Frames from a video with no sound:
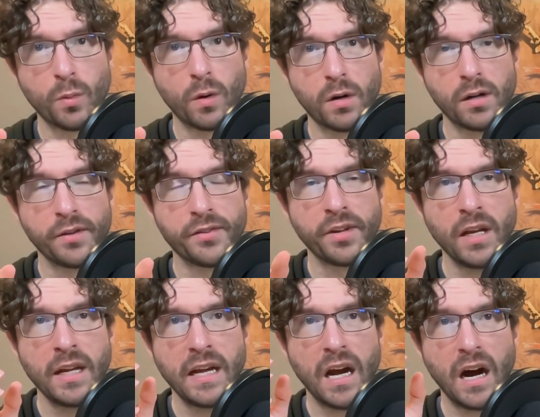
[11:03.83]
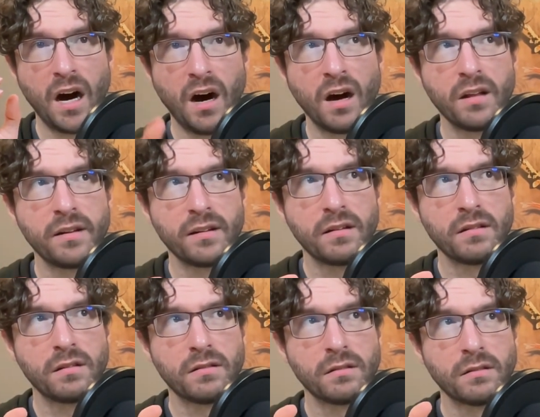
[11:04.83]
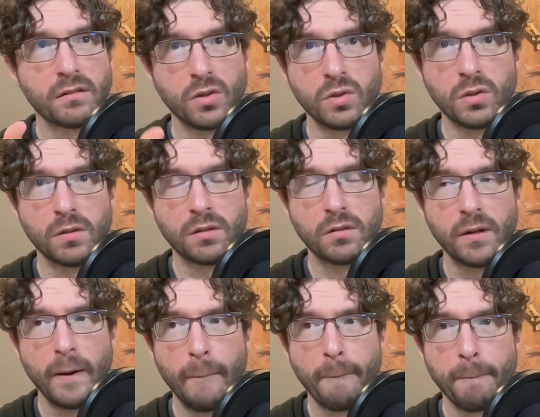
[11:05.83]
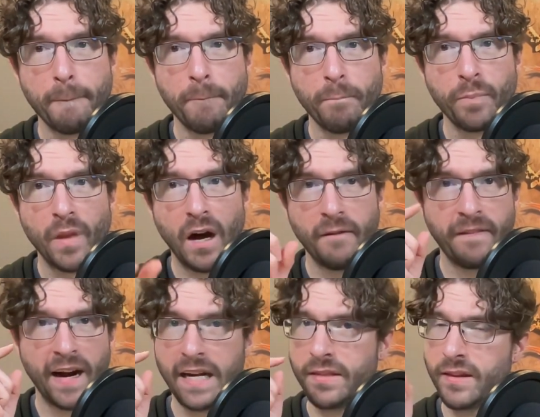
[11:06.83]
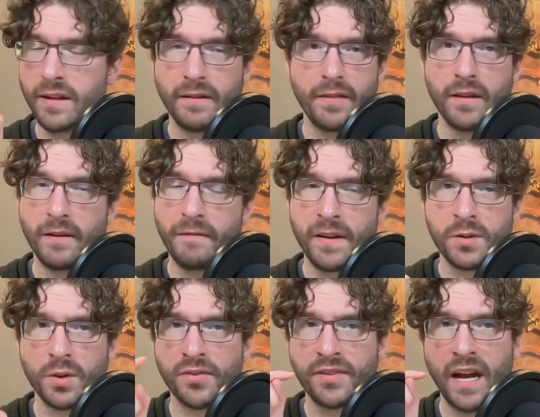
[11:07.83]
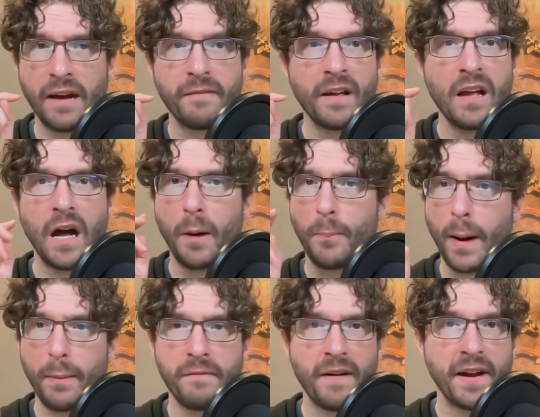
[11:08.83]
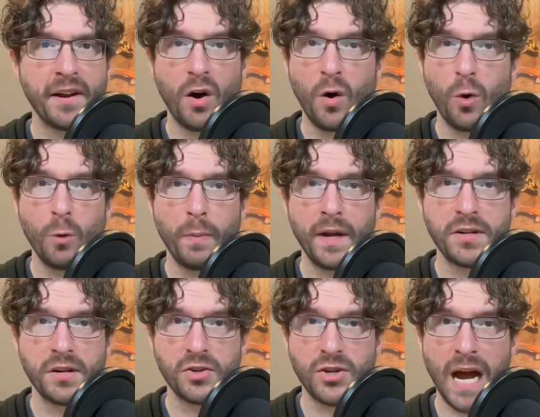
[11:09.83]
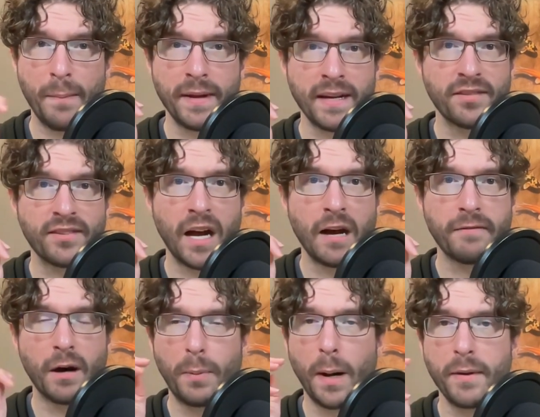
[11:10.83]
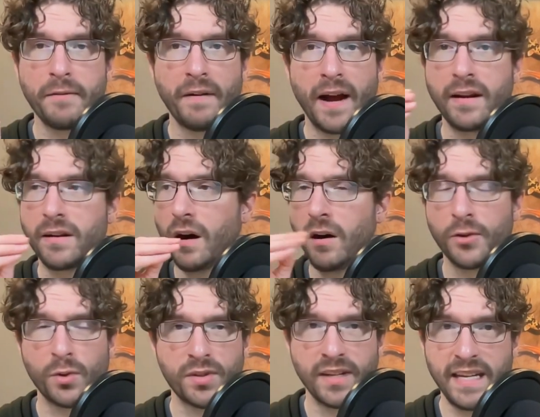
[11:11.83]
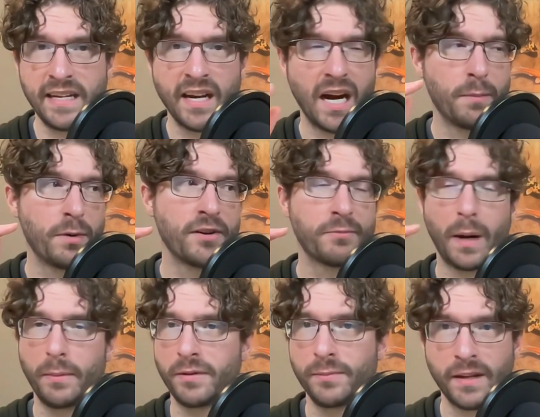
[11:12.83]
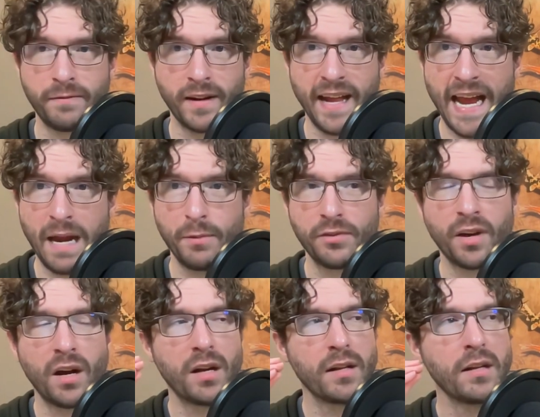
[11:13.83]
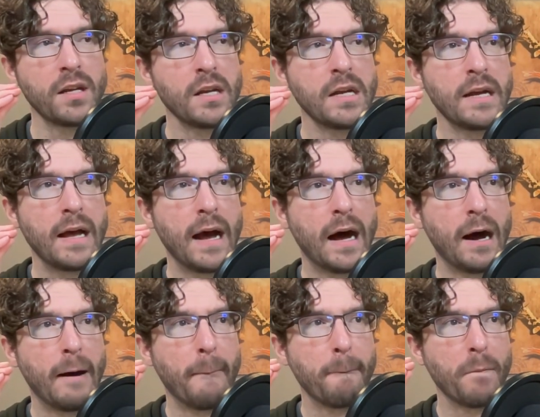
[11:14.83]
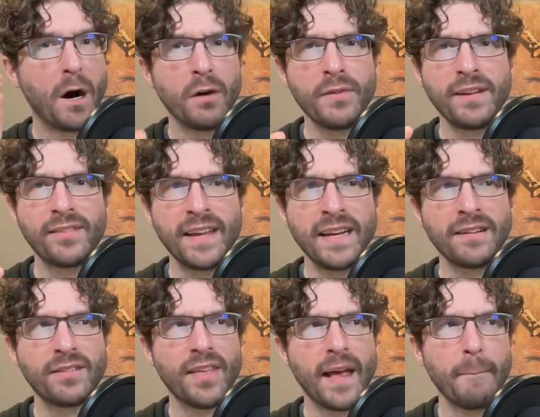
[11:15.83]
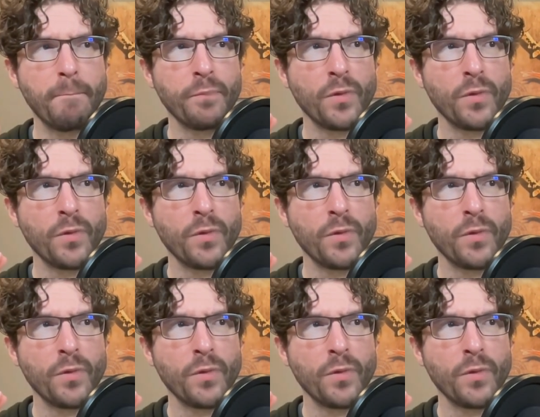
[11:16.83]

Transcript: Wars on Google, I'll find the official stuff. I'll probably find a whole bunch of shopping stuff. I'll probably find all sorts of e-commerce, probably some stuff on Amazon. All these things that,